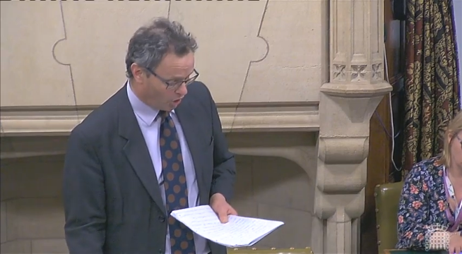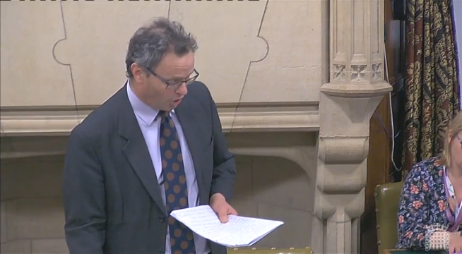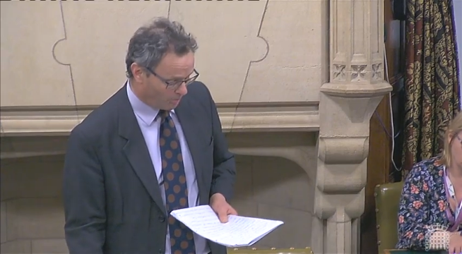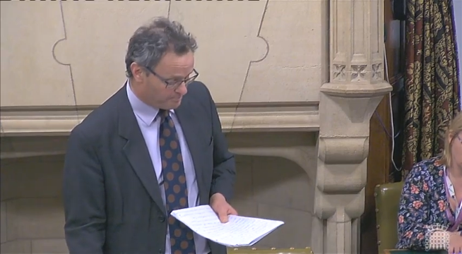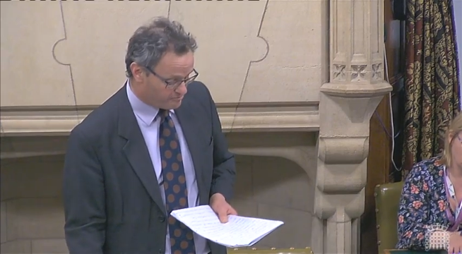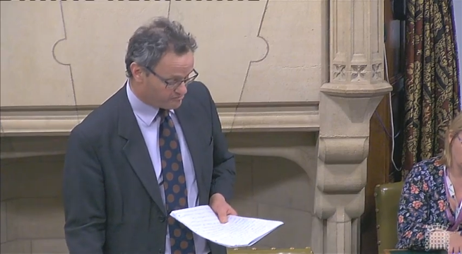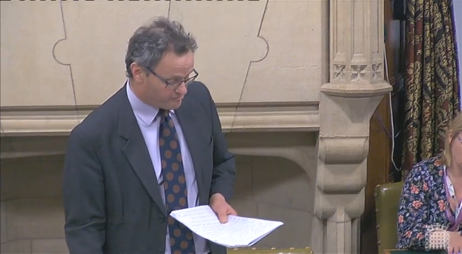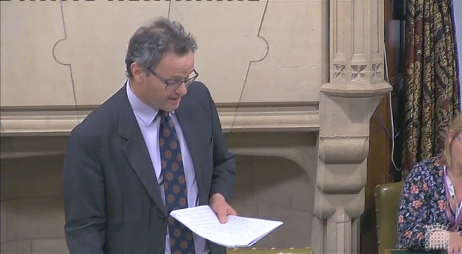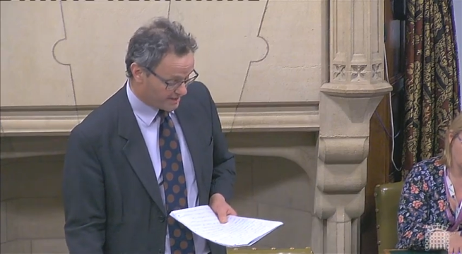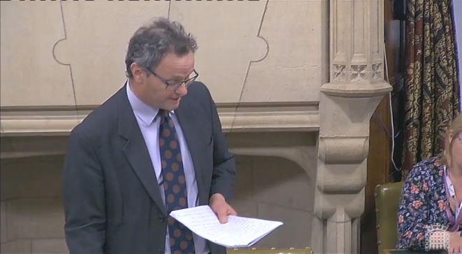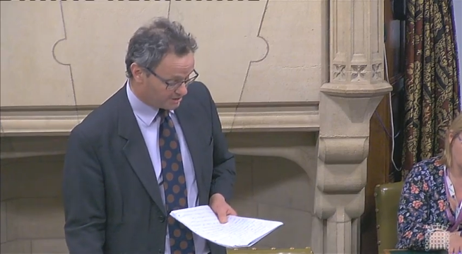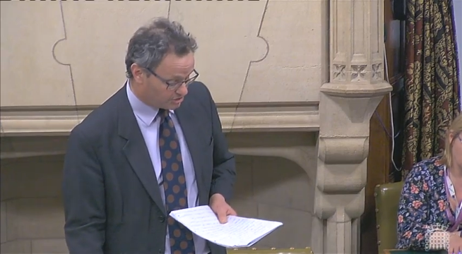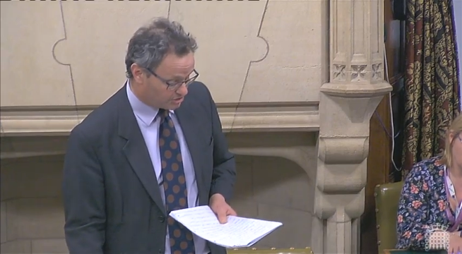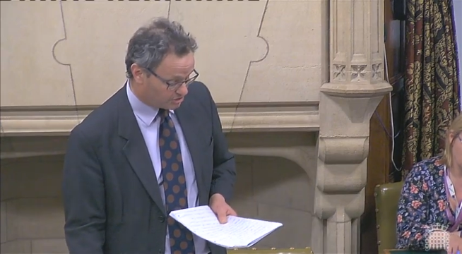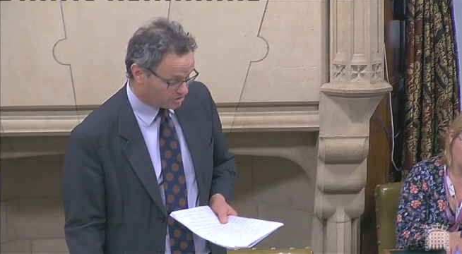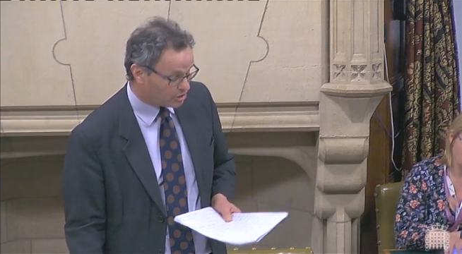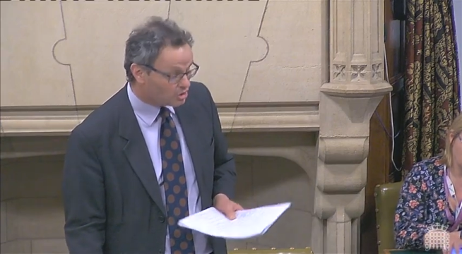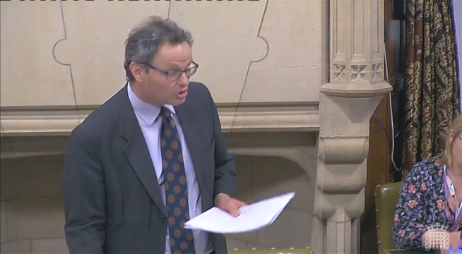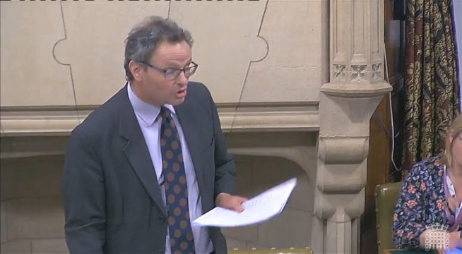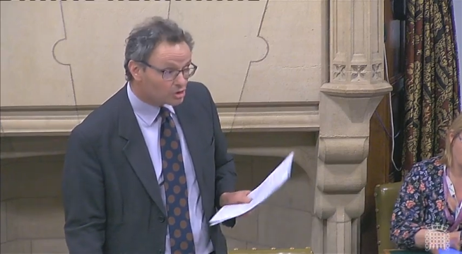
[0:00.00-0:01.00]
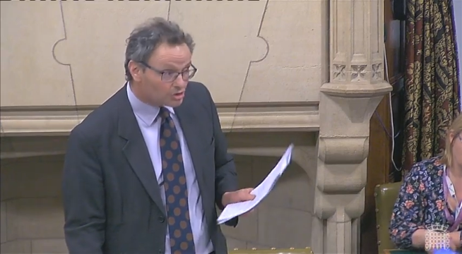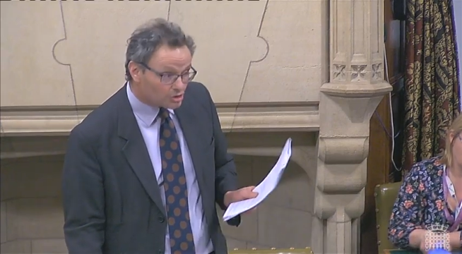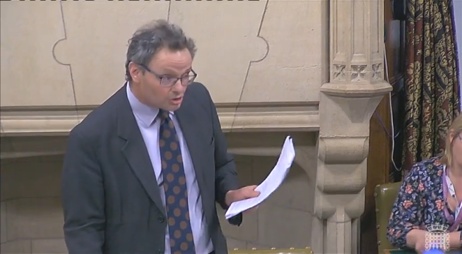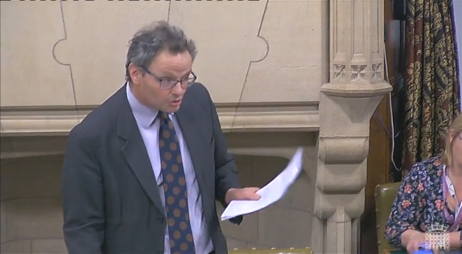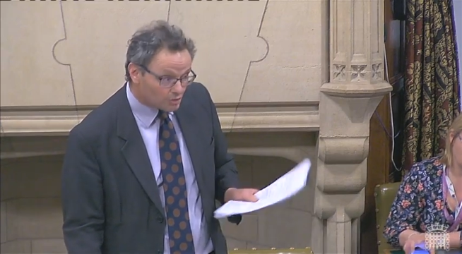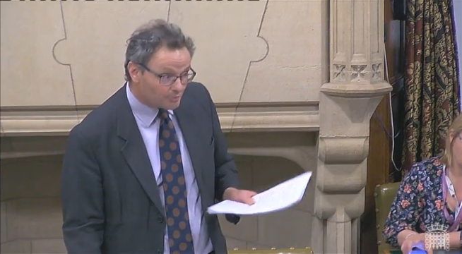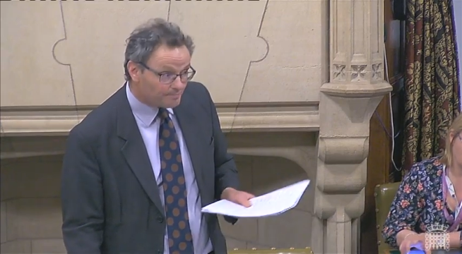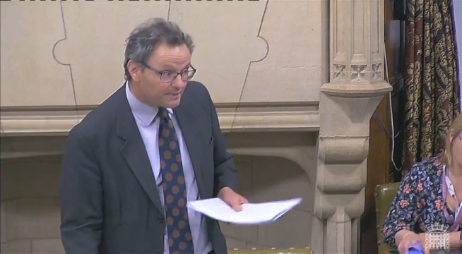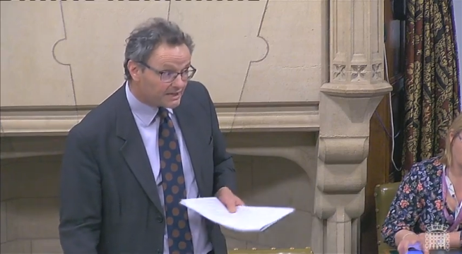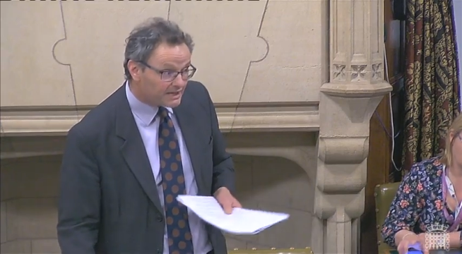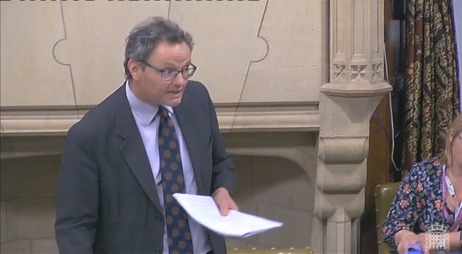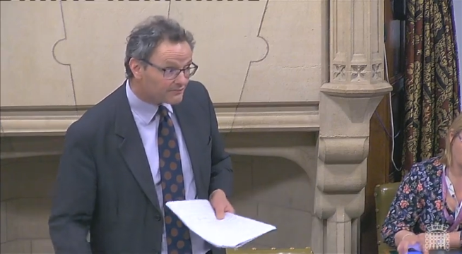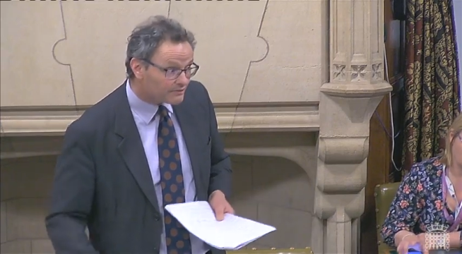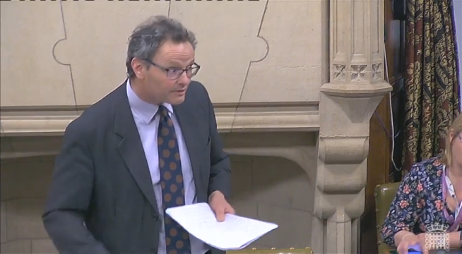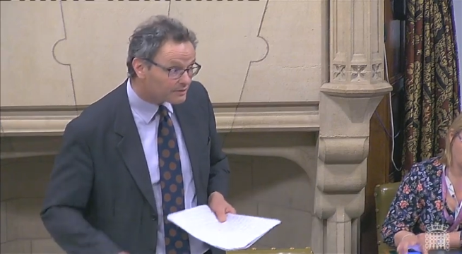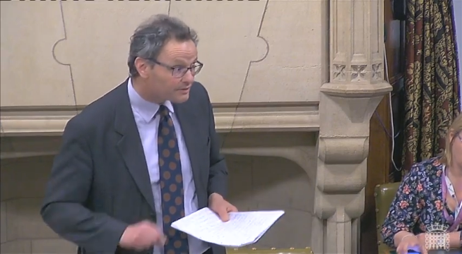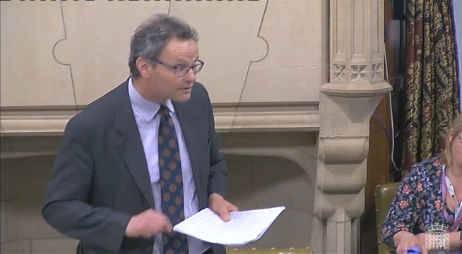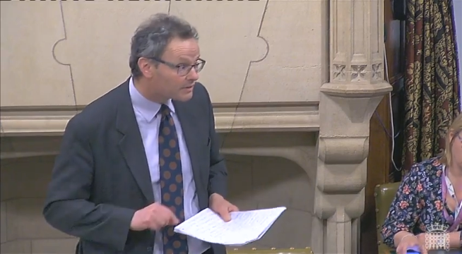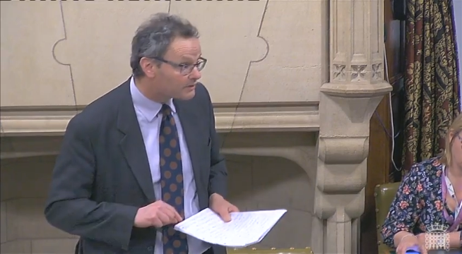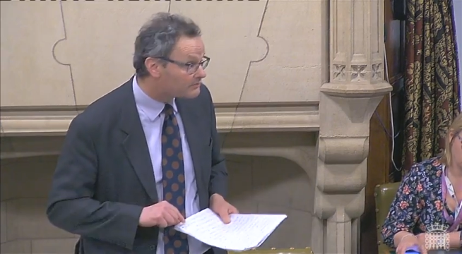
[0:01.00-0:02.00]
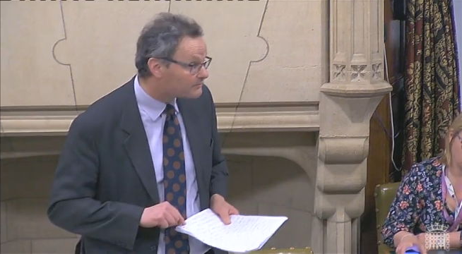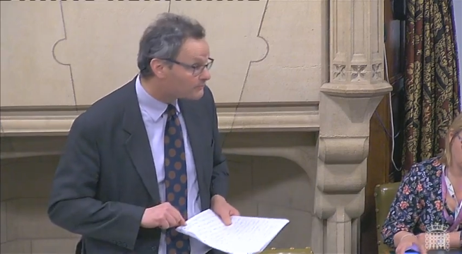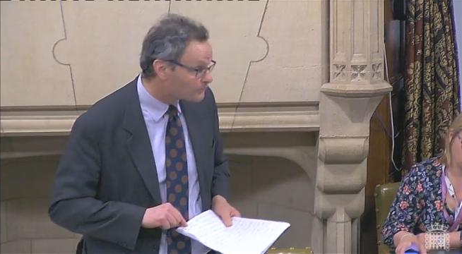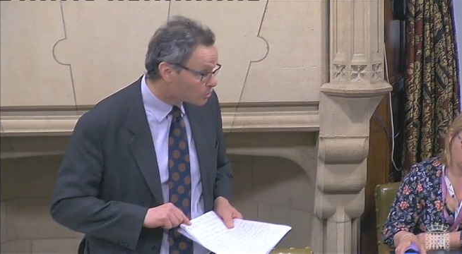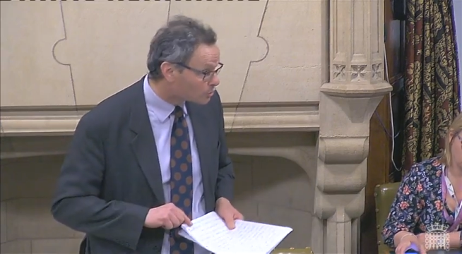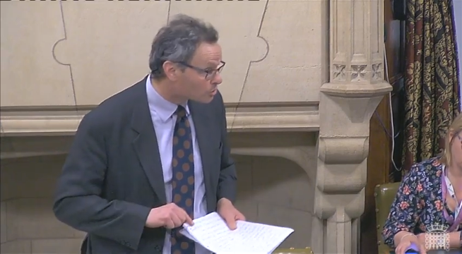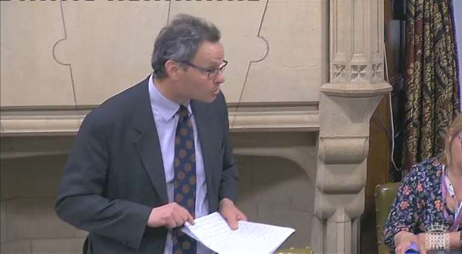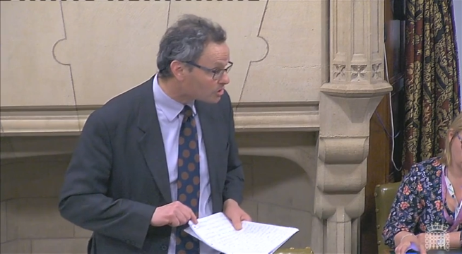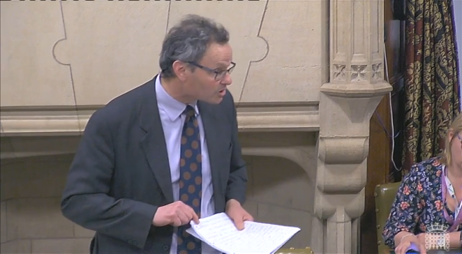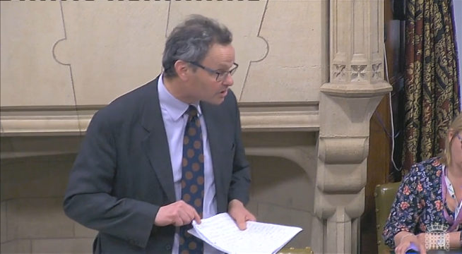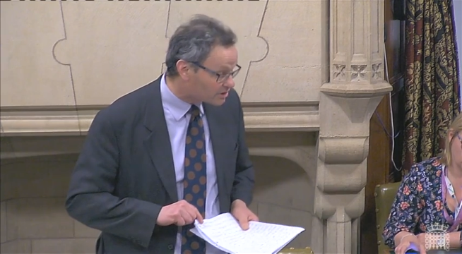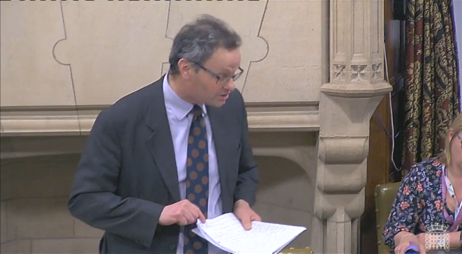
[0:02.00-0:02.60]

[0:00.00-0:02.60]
operates should be given full